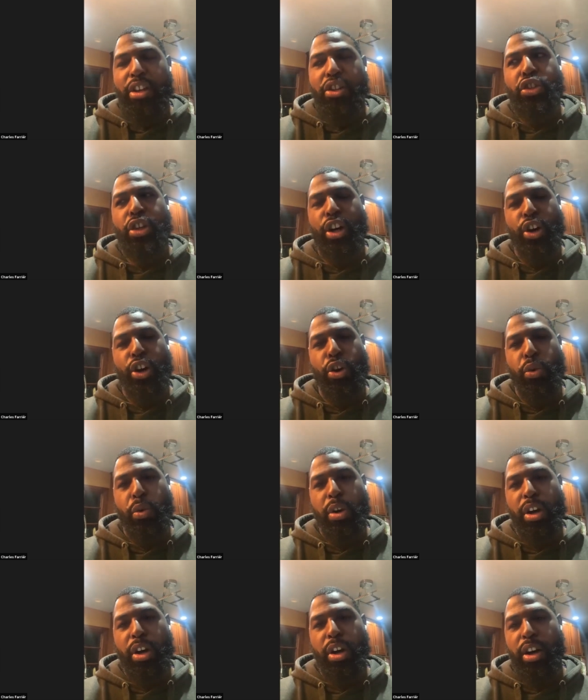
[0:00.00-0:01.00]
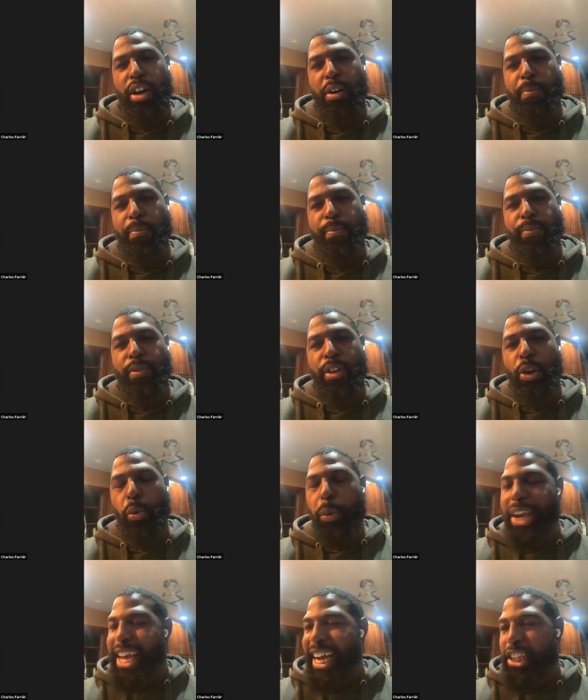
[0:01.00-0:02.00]
So um,
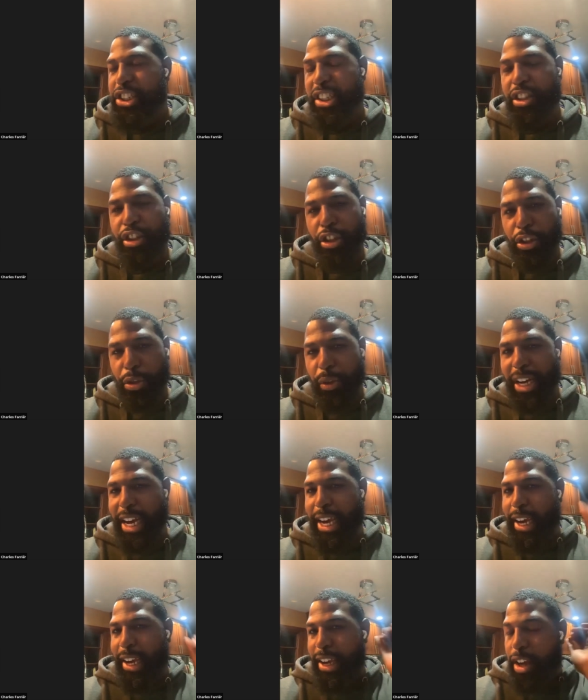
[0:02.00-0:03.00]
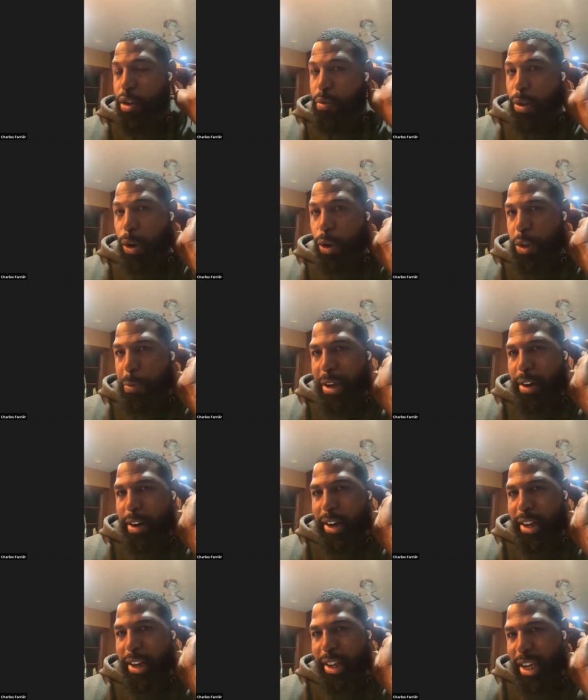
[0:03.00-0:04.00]
we actually do a
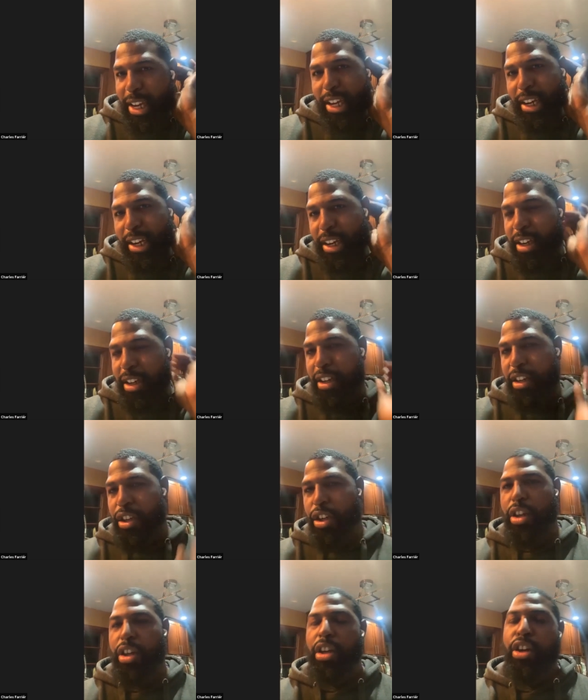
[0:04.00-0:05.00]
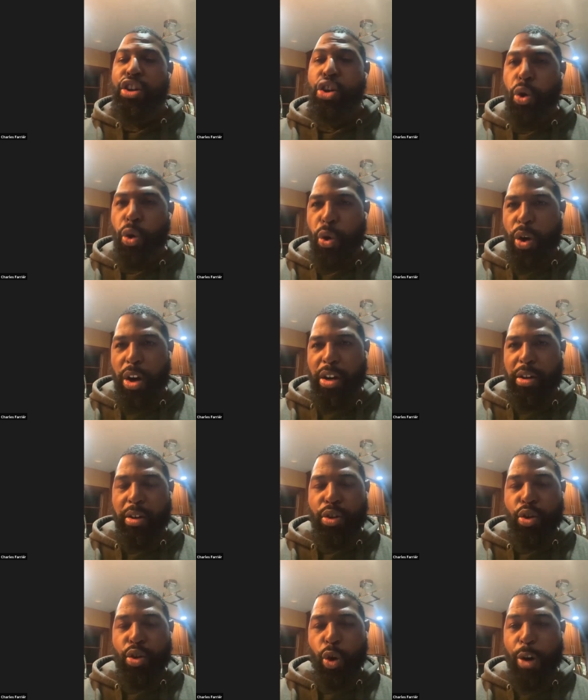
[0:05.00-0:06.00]
rosemary and corn
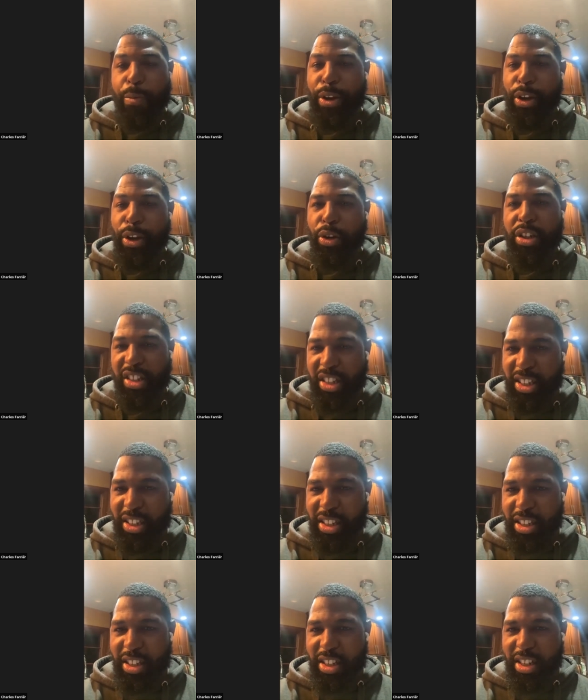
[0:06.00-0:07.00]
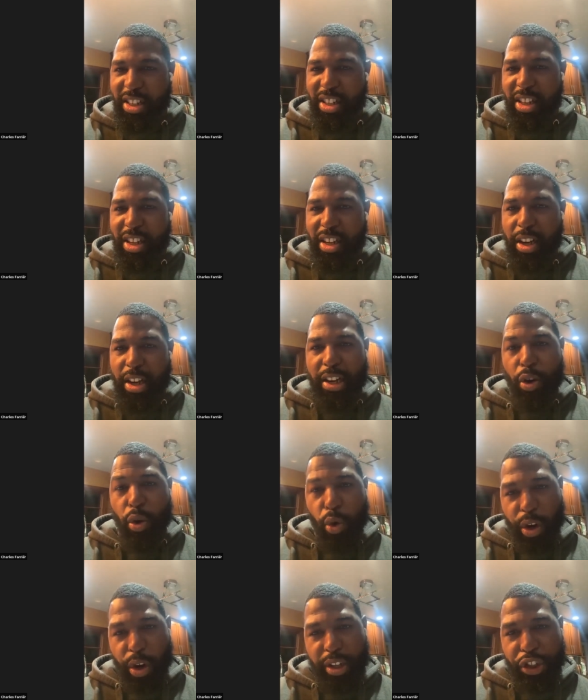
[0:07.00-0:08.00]
cornmeal cookie in
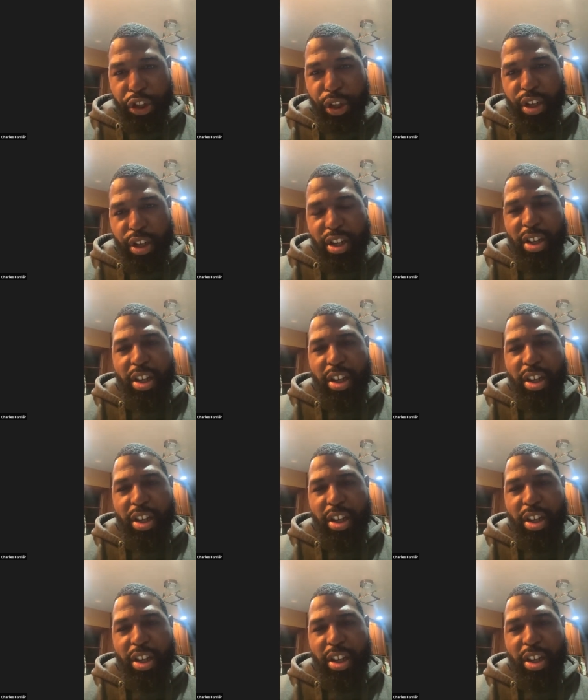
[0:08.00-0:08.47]
orange.